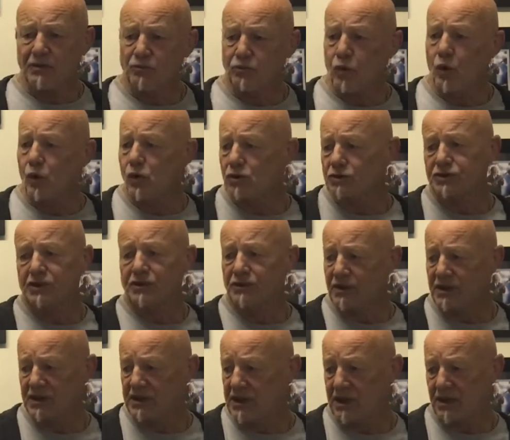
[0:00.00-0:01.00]
walk to the
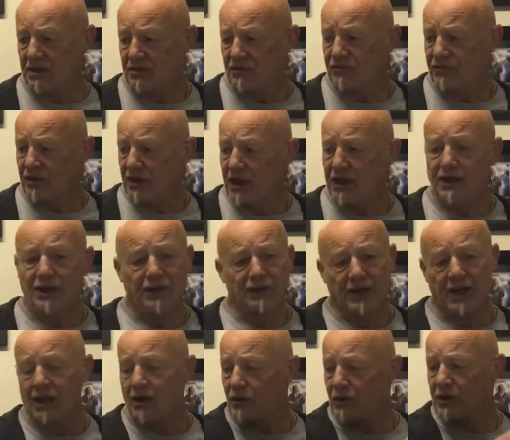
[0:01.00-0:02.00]
gigs. He didn't
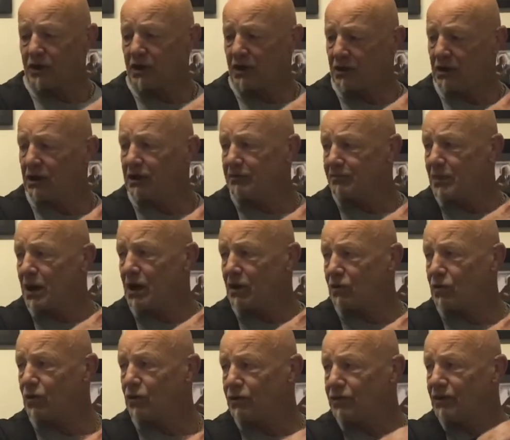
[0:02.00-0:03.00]
go in the limo
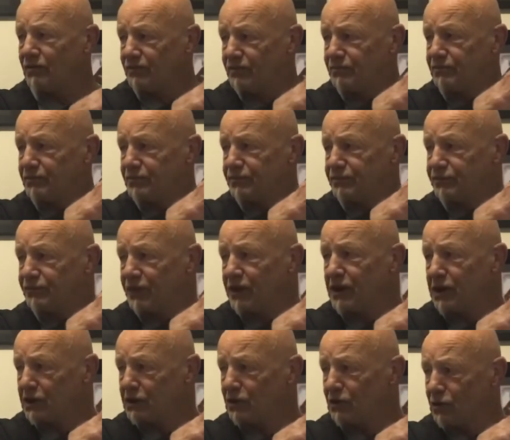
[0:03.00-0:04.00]
or the
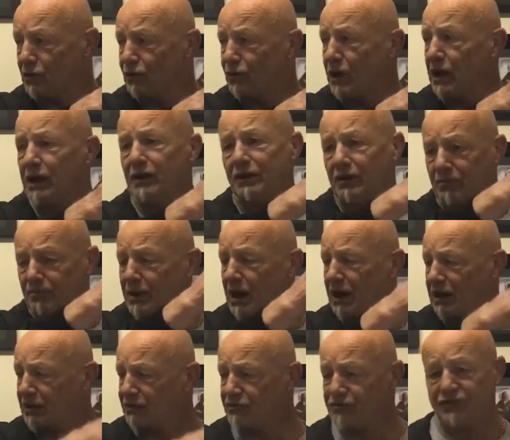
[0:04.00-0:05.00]
vehicle around the
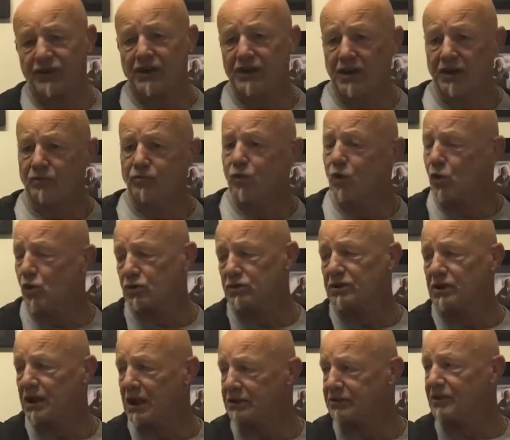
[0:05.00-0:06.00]
back and shit. He'd walk
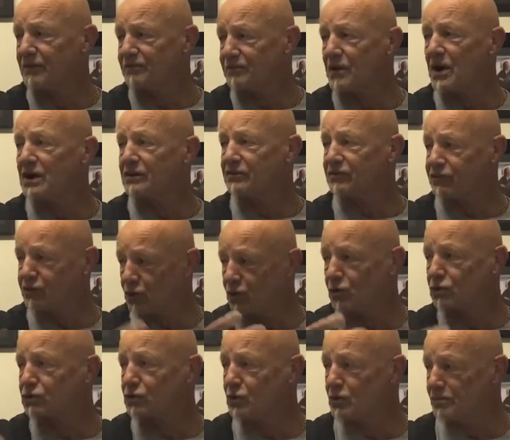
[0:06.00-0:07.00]
out the front and
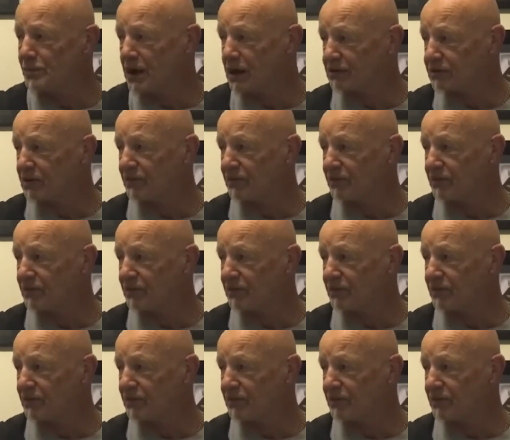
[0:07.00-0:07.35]
talk to them out the